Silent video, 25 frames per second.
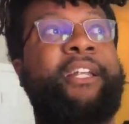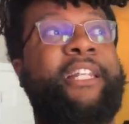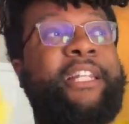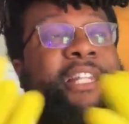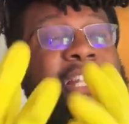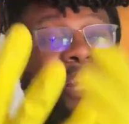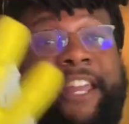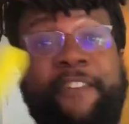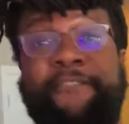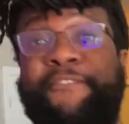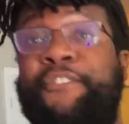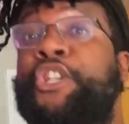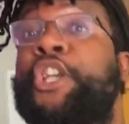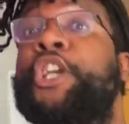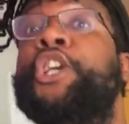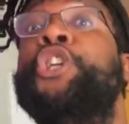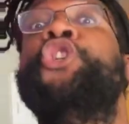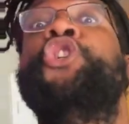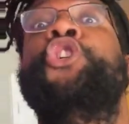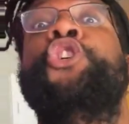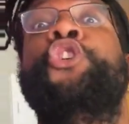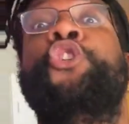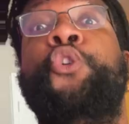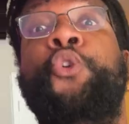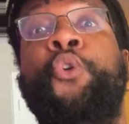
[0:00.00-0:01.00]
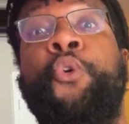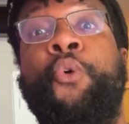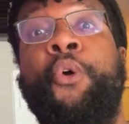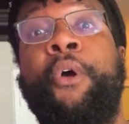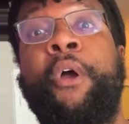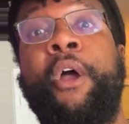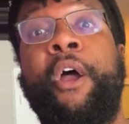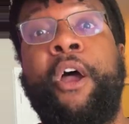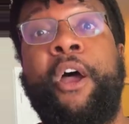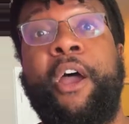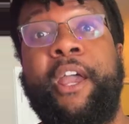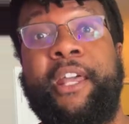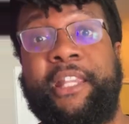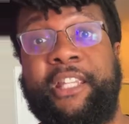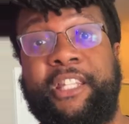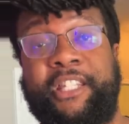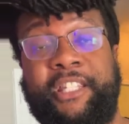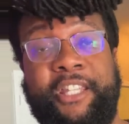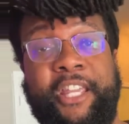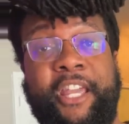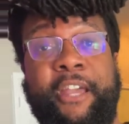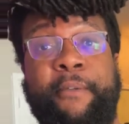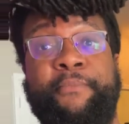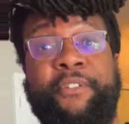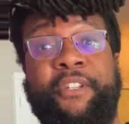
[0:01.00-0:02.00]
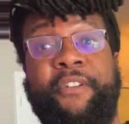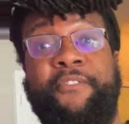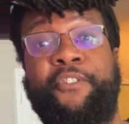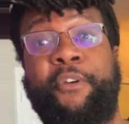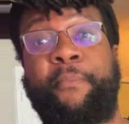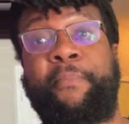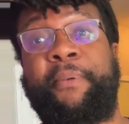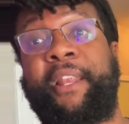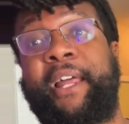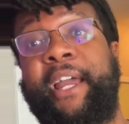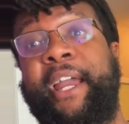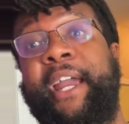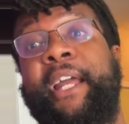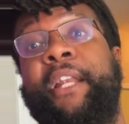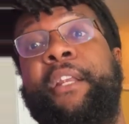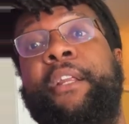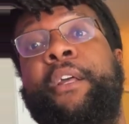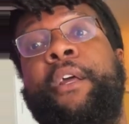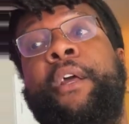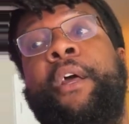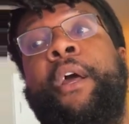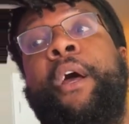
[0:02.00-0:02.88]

leaf tissue and the stems of your plant.